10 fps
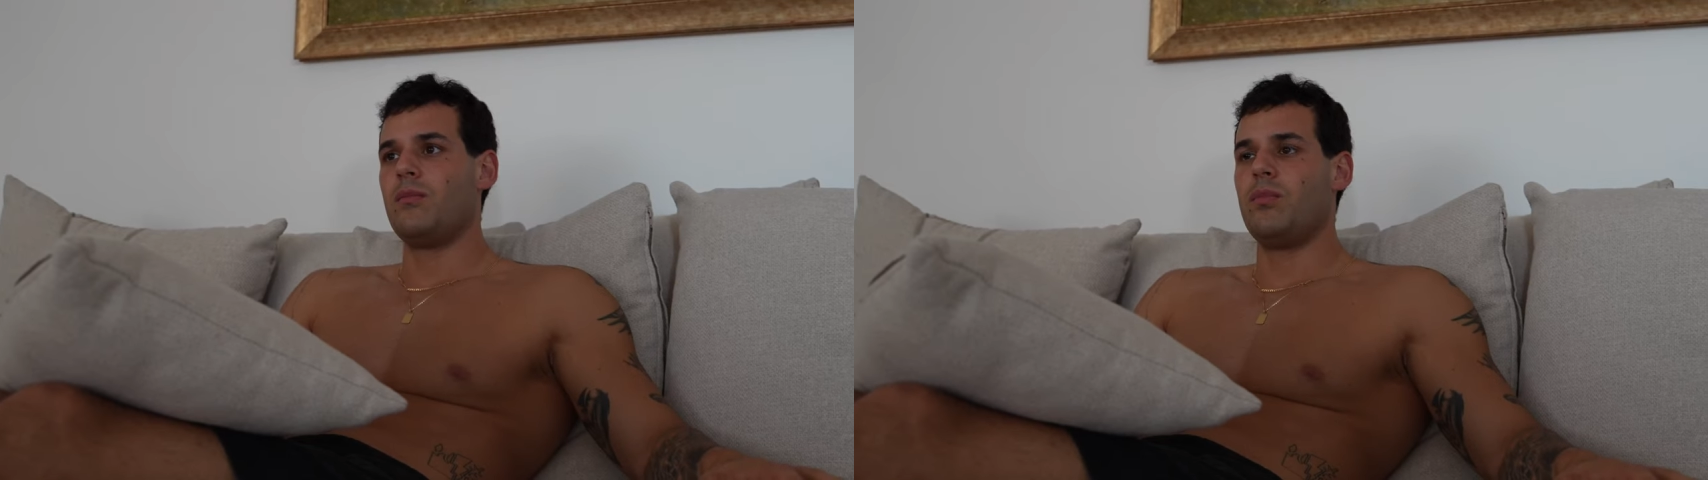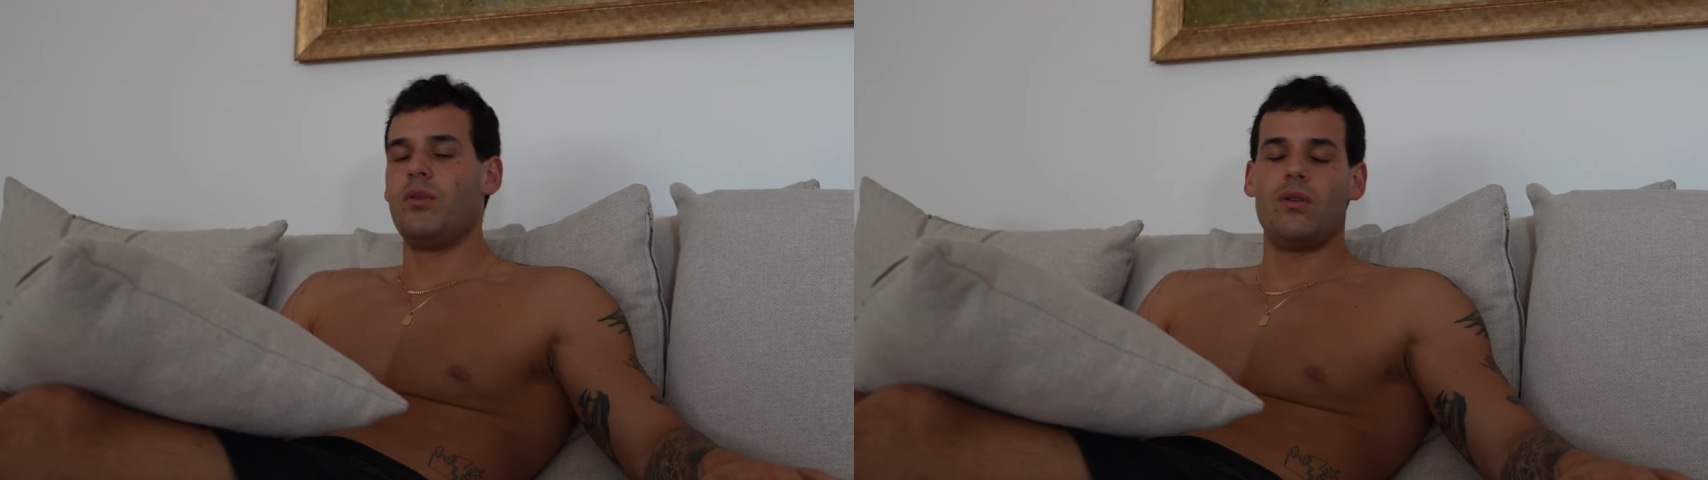
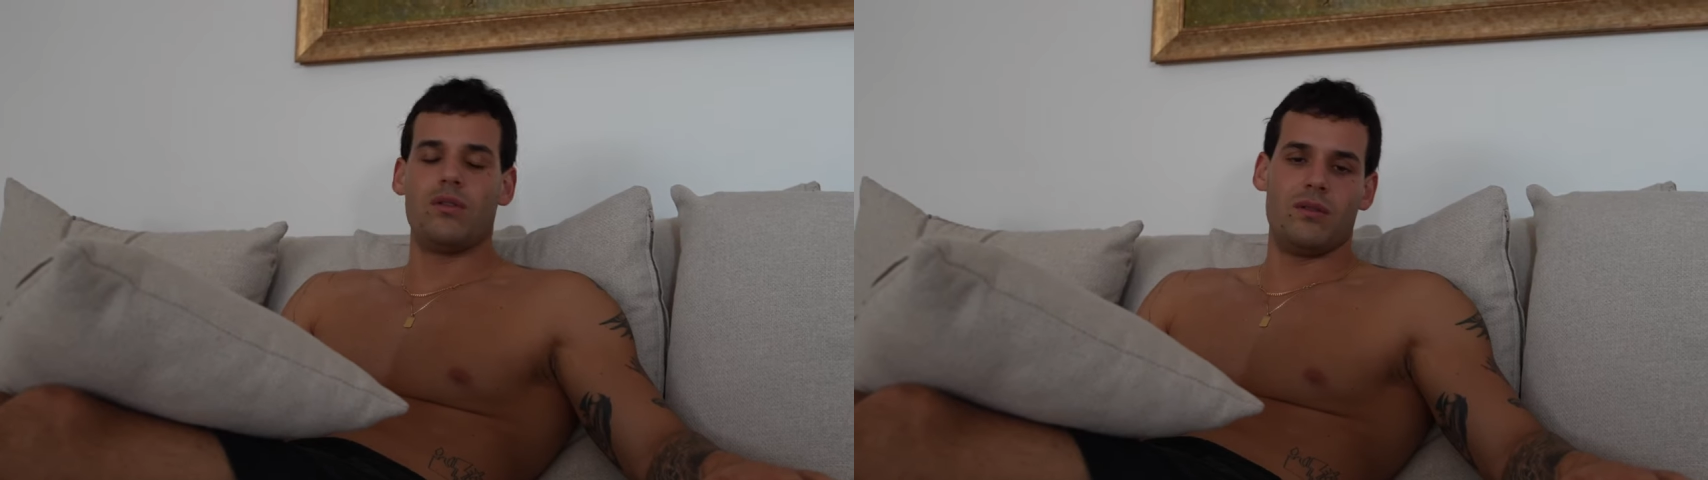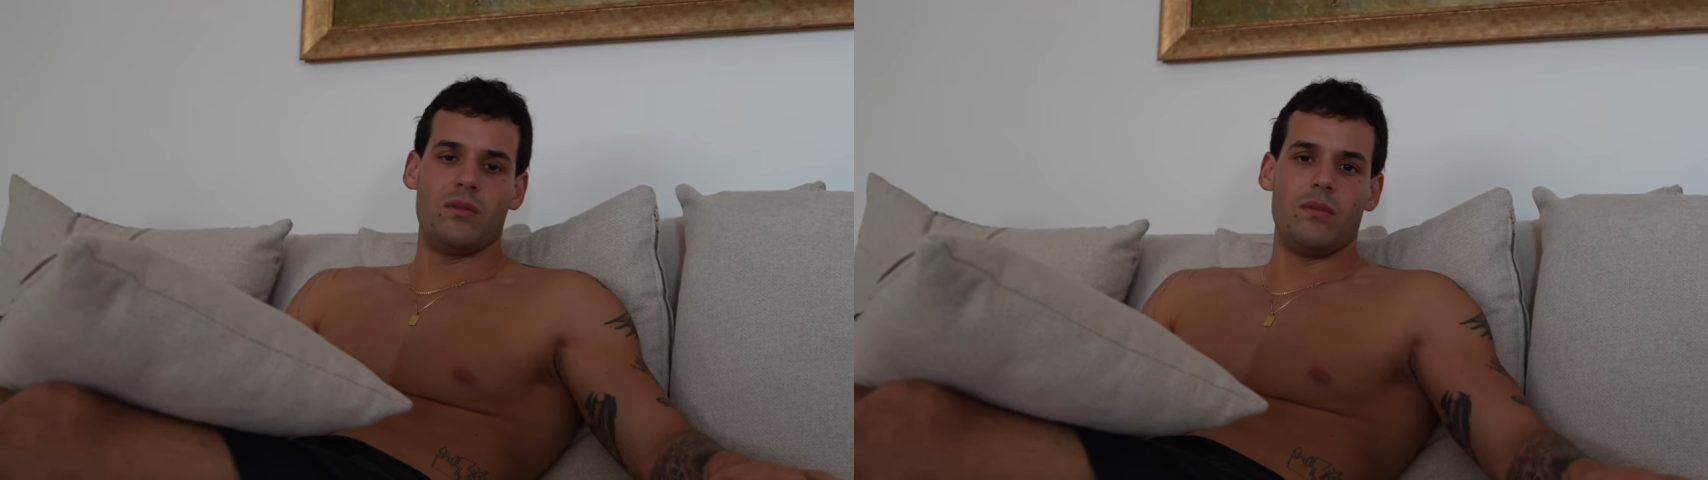
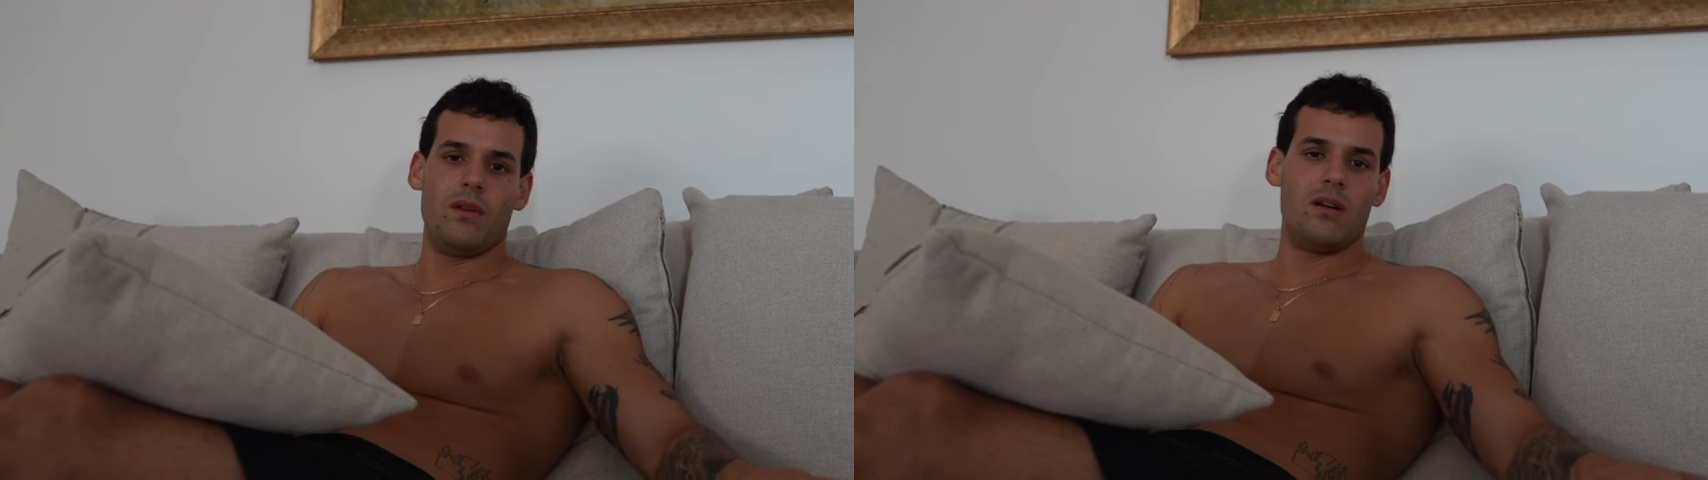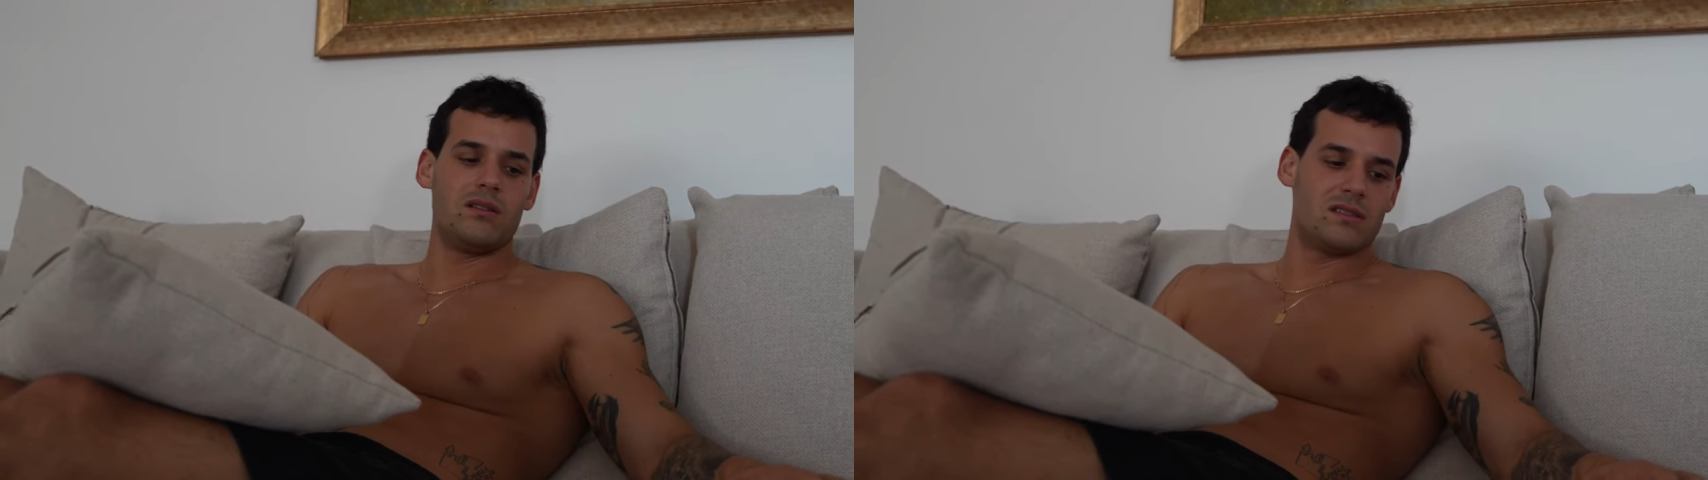blood